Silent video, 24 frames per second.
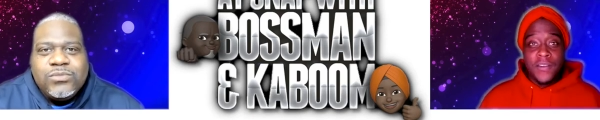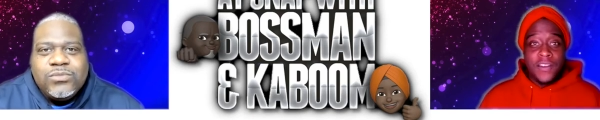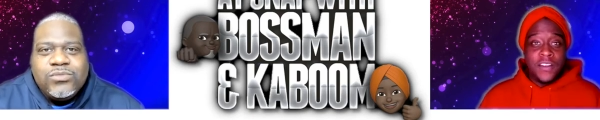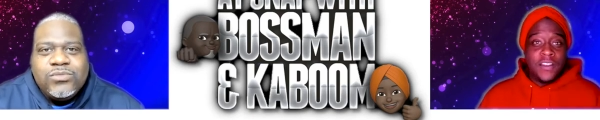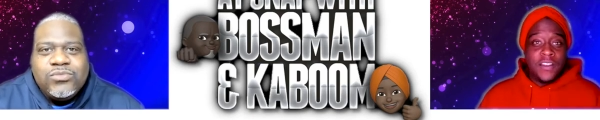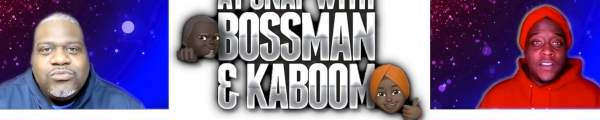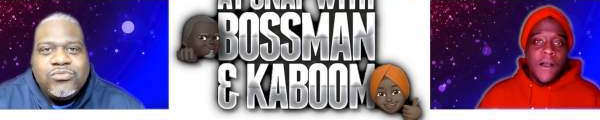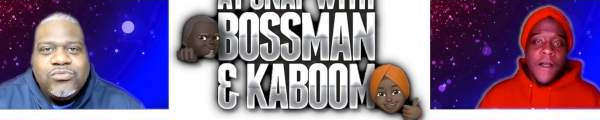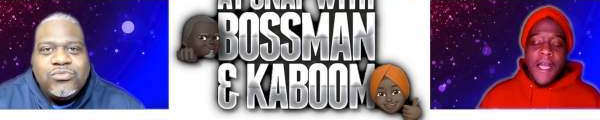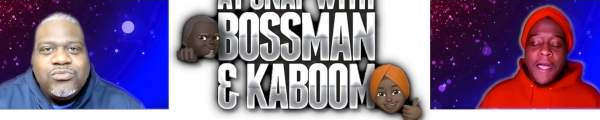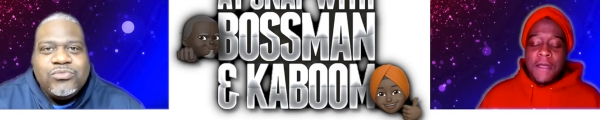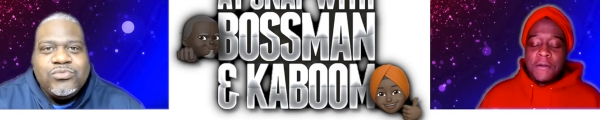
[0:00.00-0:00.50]
Speaker 1: you
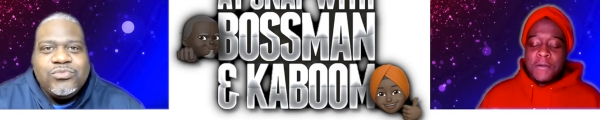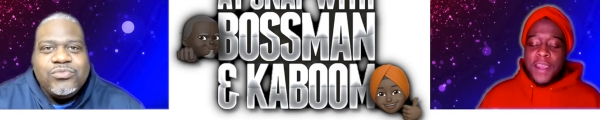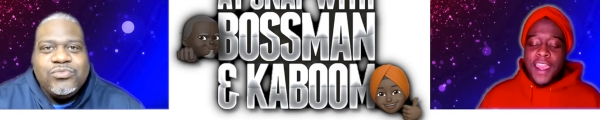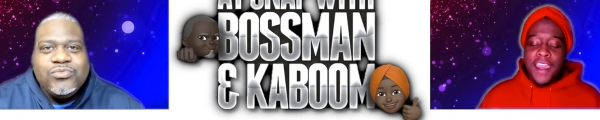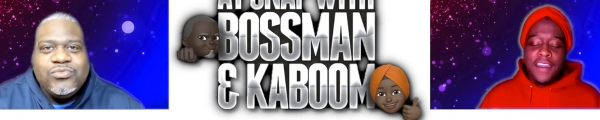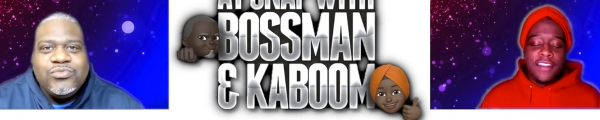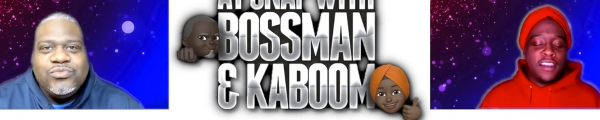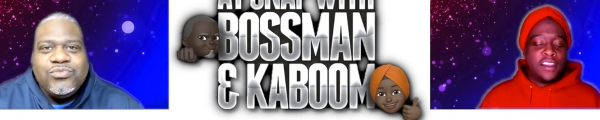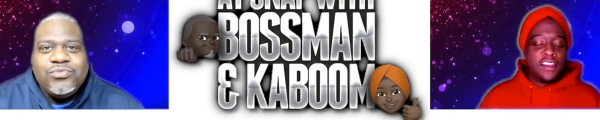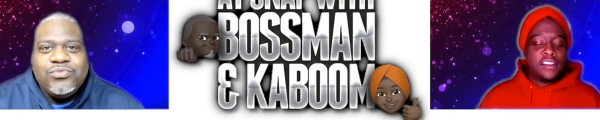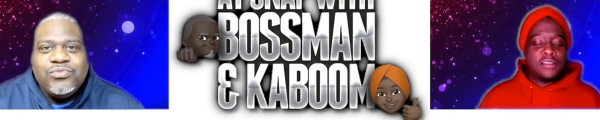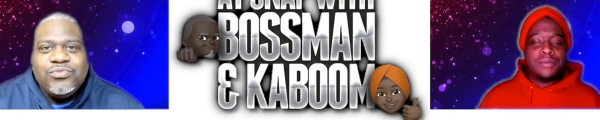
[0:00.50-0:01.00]
know, how we had
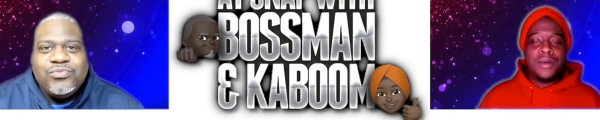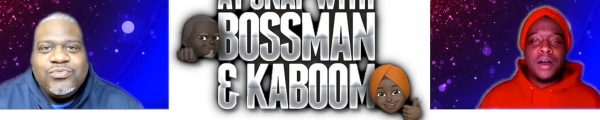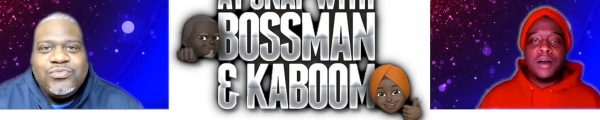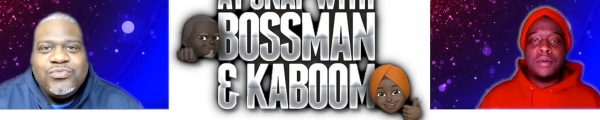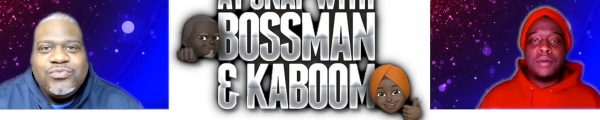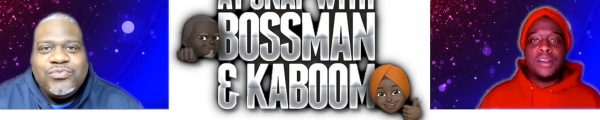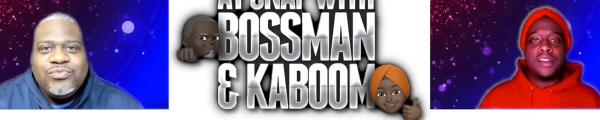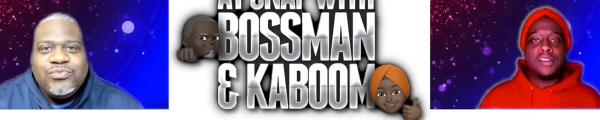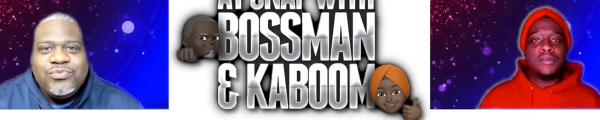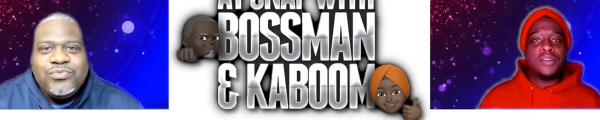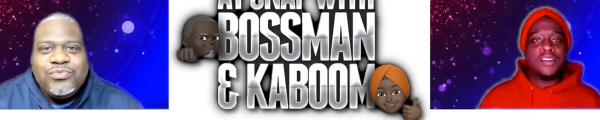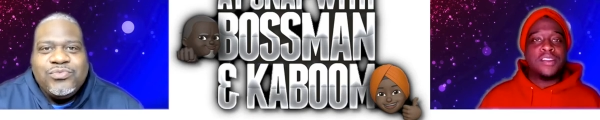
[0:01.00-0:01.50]
those
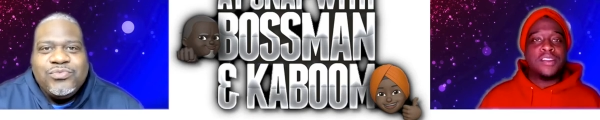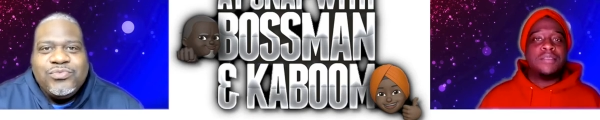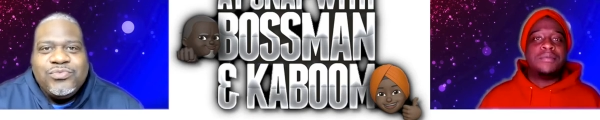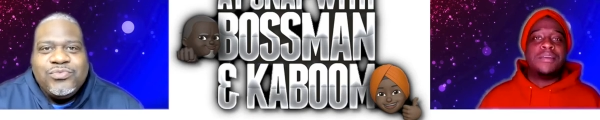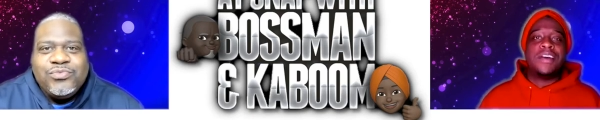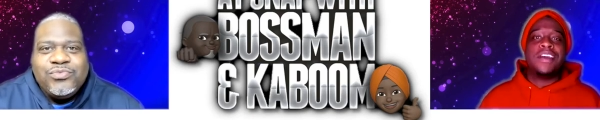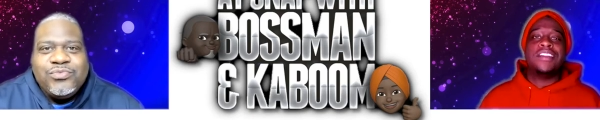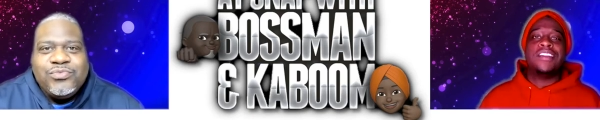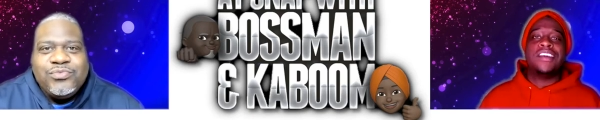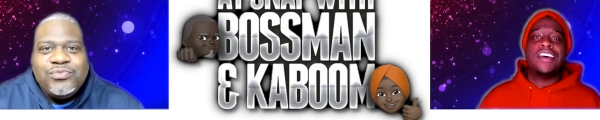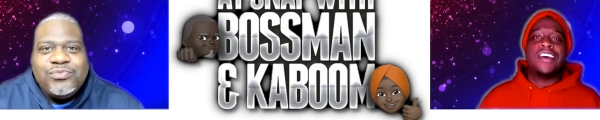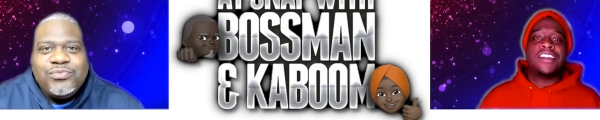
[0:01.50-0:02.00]
moments when
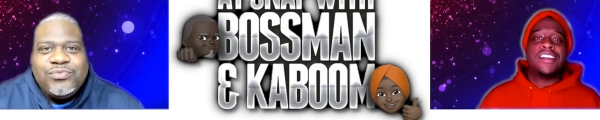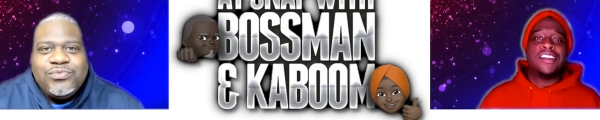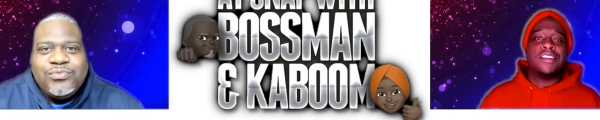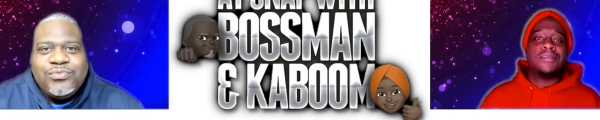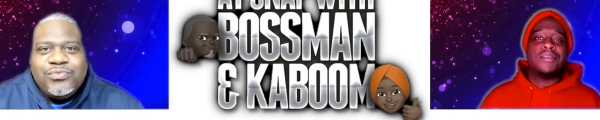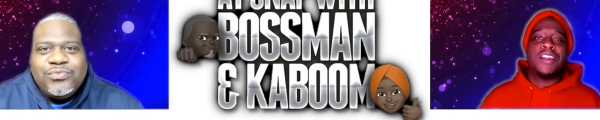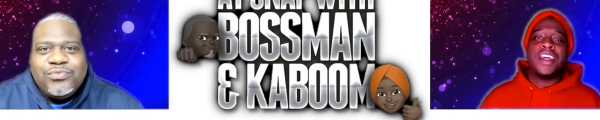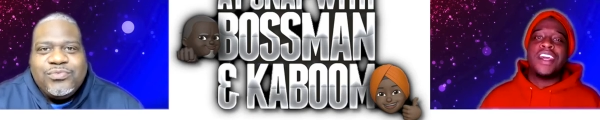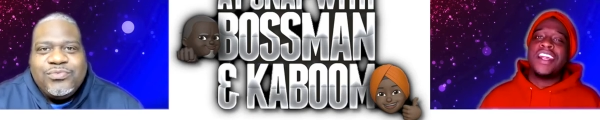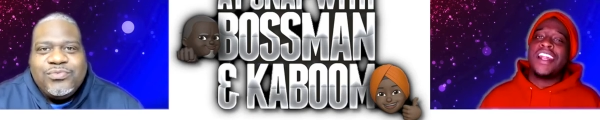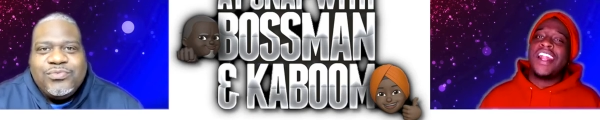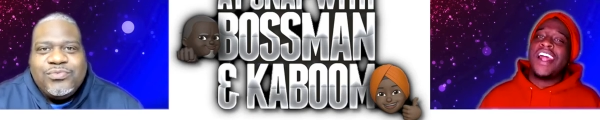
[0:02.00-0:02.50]
somebody does something
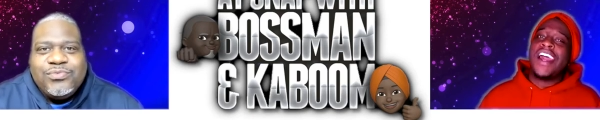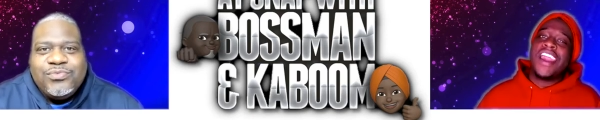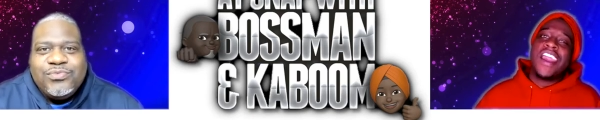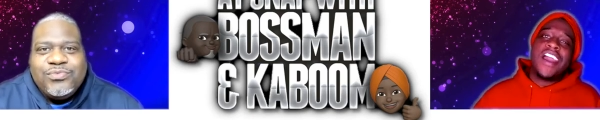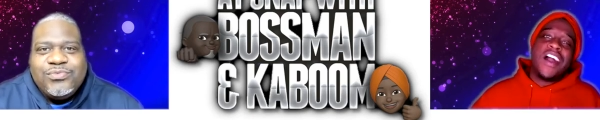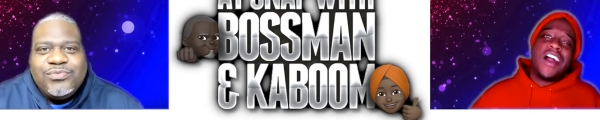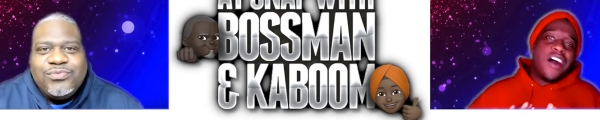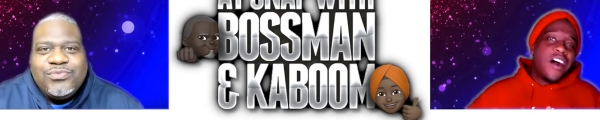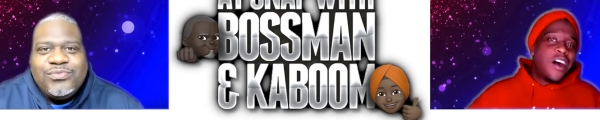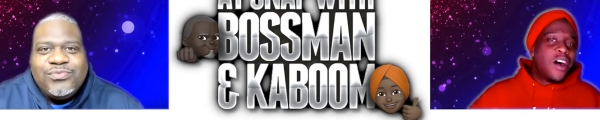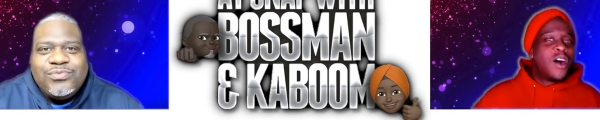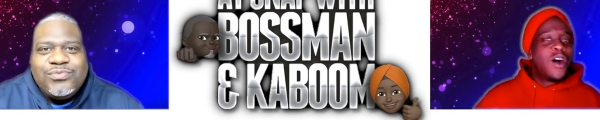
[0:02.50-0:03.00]
like,
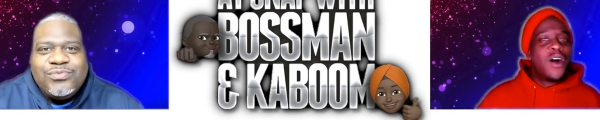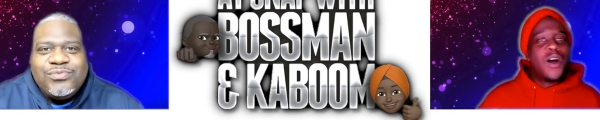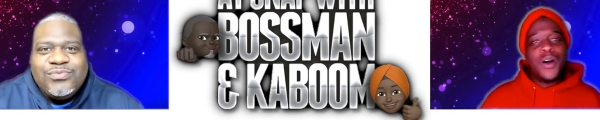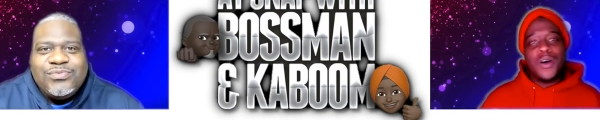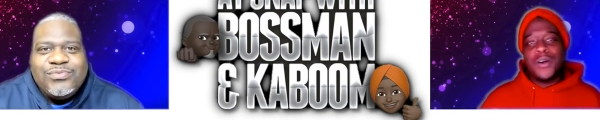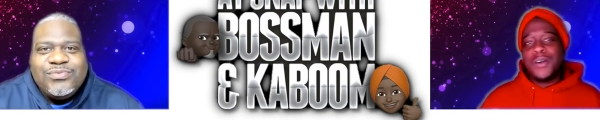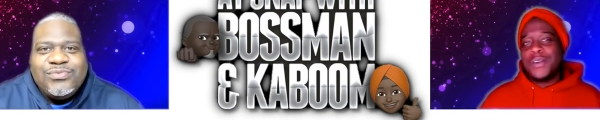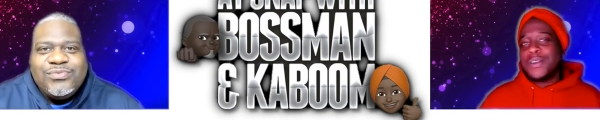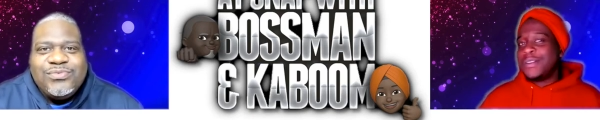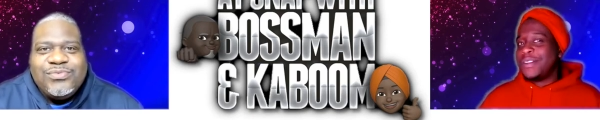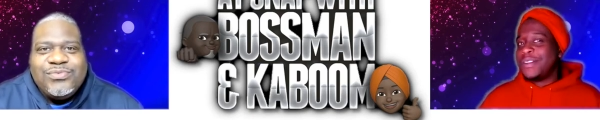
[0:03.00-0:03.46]
oh,